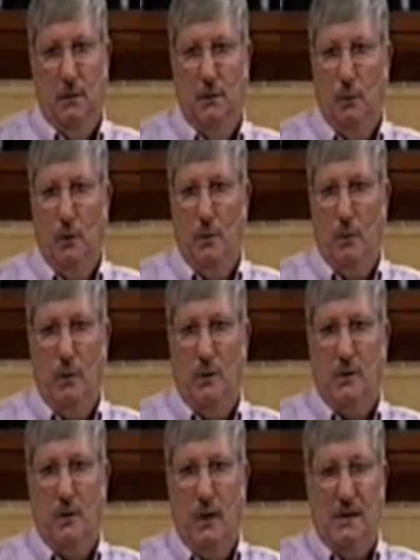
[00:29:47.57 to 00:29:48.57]
we're
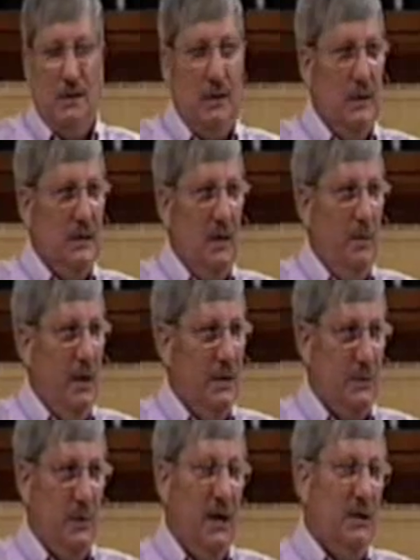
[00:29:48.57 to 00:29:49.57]
twice as good as anybody else.
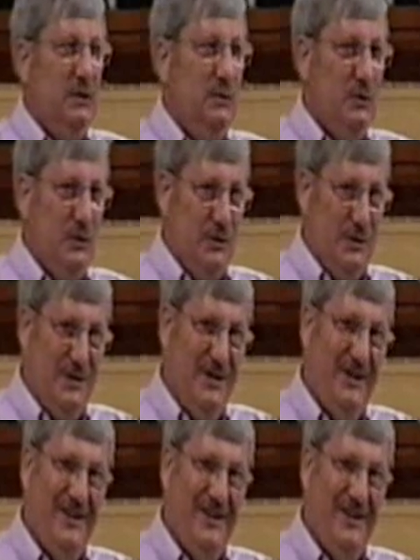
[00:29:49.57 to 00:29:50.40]
We got 2 churches here.